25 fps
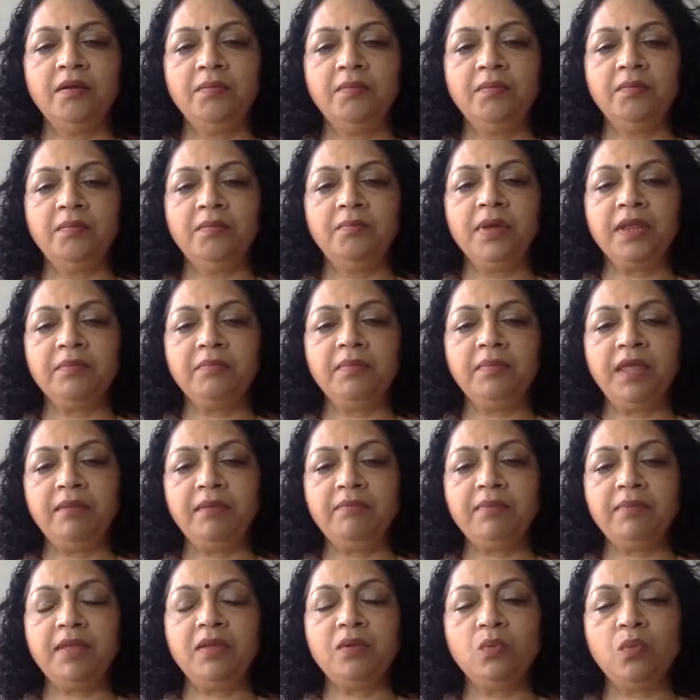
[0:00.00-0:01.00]
But
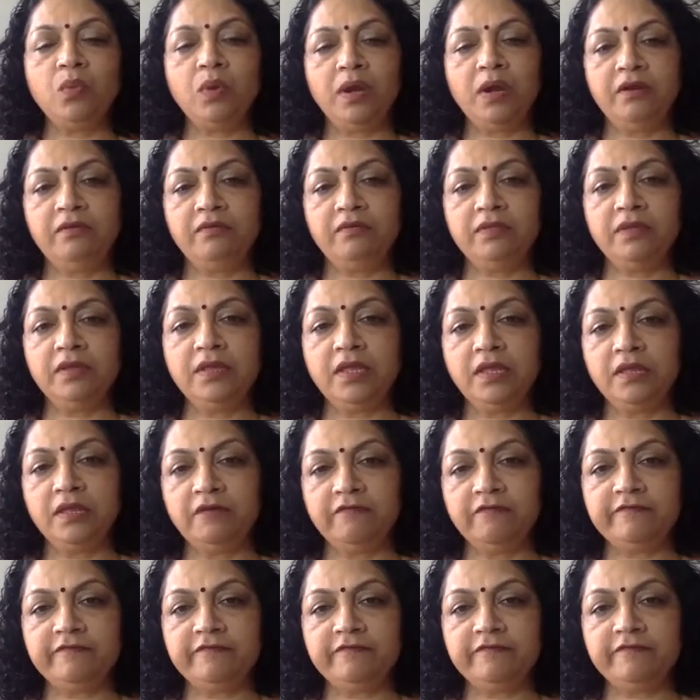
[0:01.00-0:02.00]
maybe one of the
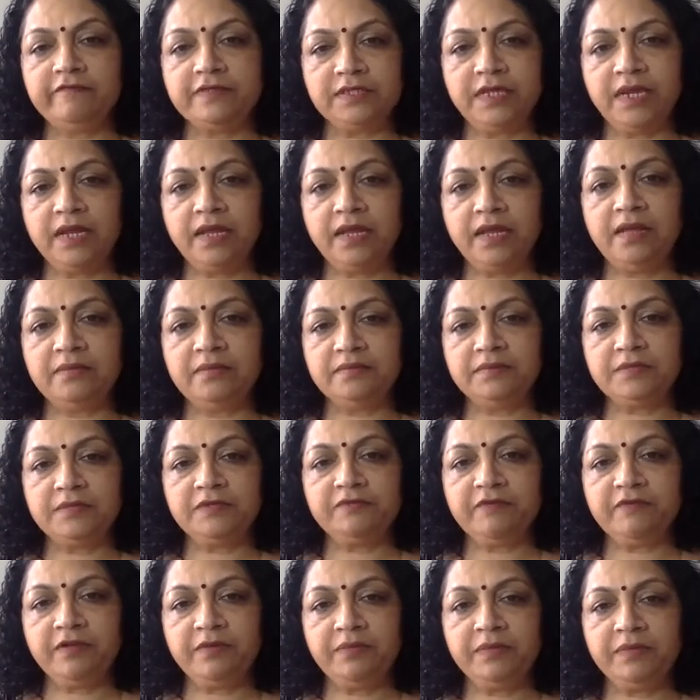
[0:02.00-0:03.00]
gifts that
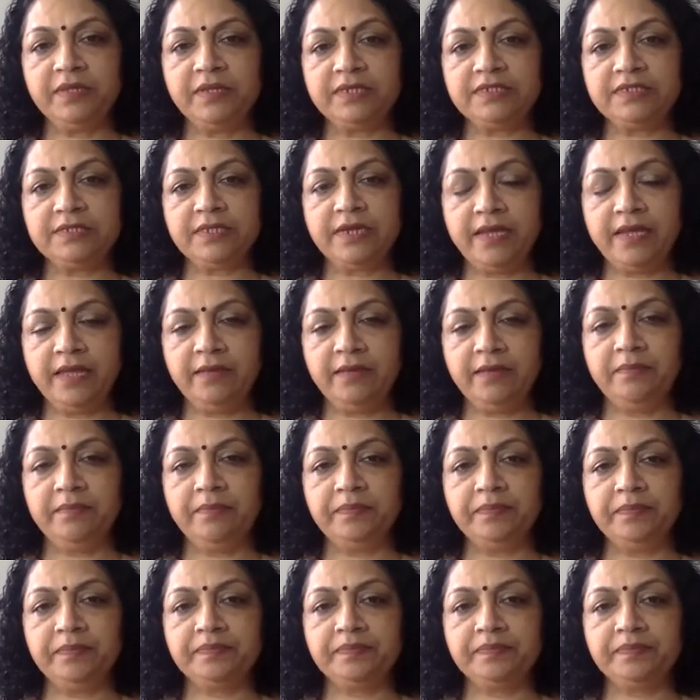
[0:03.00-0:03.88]
comes from this time